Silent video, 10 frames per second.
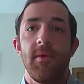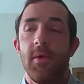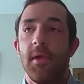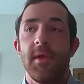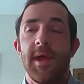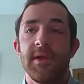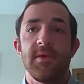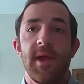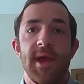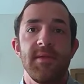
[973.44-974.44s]
oil and
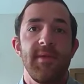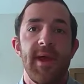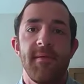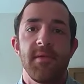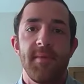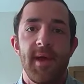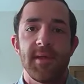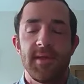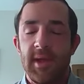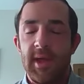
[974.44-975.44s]
natural gas we have over the
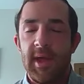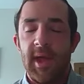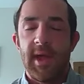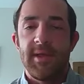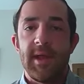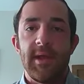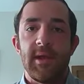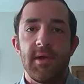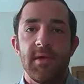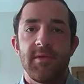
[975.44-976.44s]
past 10
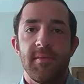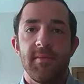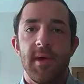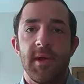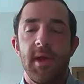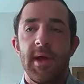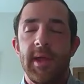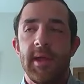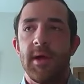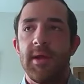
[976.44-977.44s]
years from
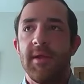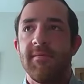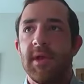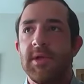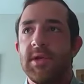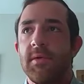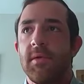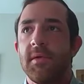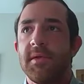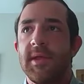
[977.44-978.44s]
unlocking
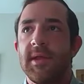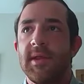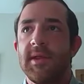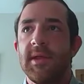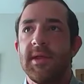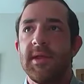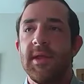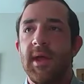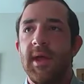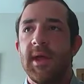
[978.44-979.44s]
unconventionals. And it's
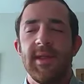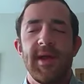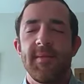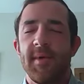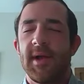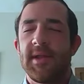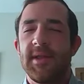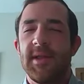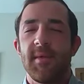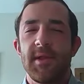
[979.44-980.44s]
not a Ponzi
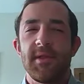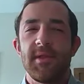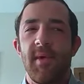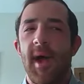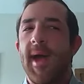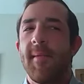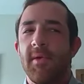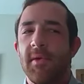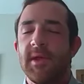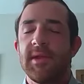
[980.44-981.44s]
scheme. Like, there's a rhyme and a
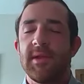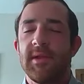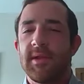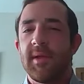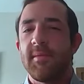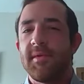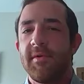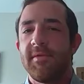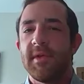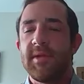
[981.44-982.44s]
reason to the
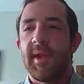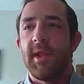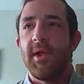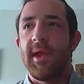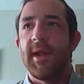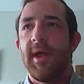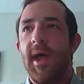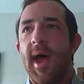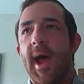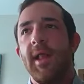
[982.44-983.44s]
subsurface. And when I look
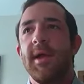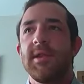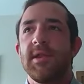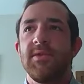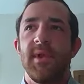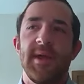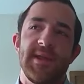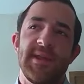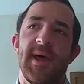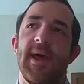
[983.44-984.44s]
at the drilling
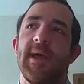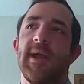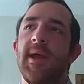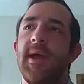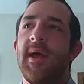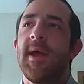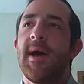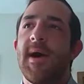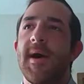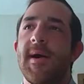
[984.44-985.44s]
side,
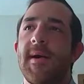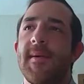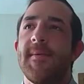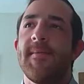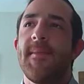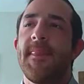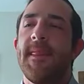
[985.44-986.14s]
um,